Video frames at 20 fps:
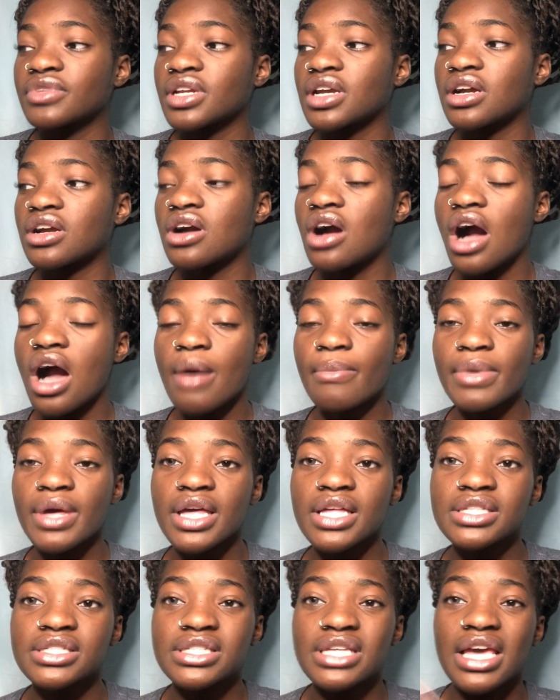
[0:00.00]

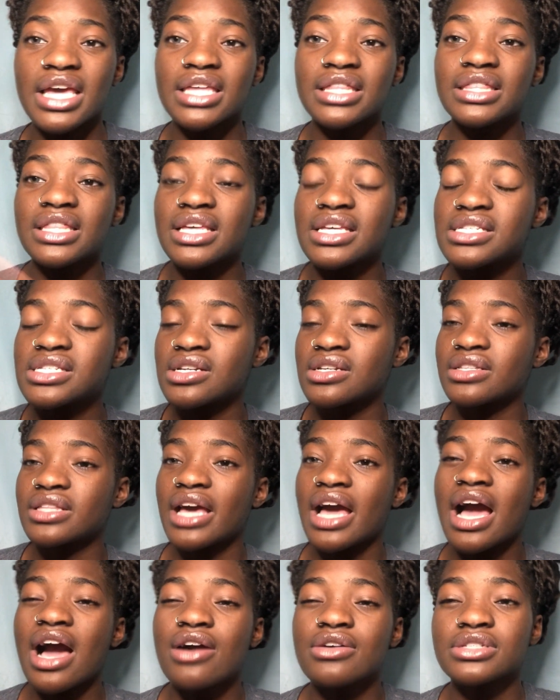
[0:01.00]
comments saying this or
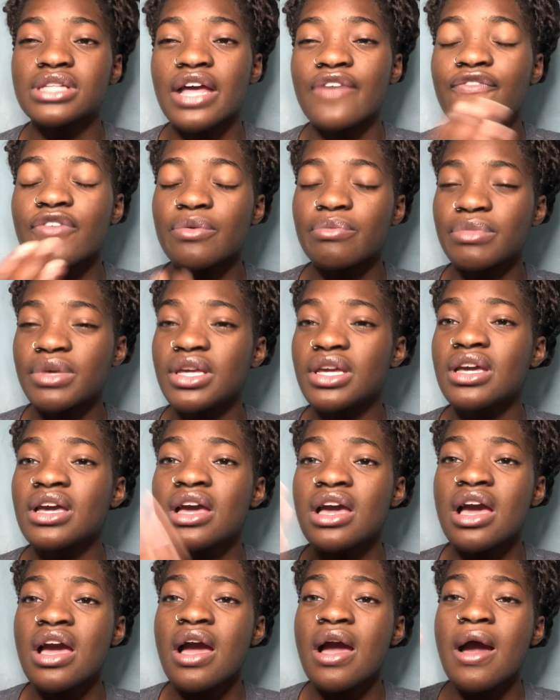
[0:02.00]
that. I was like, for me,
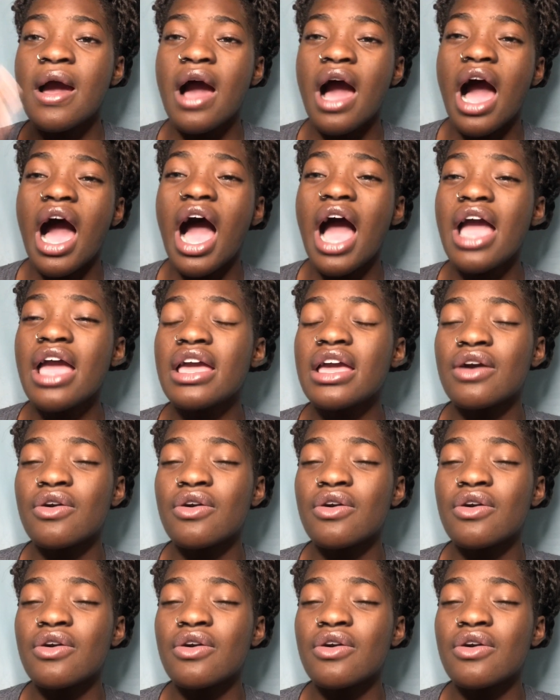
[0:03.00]
I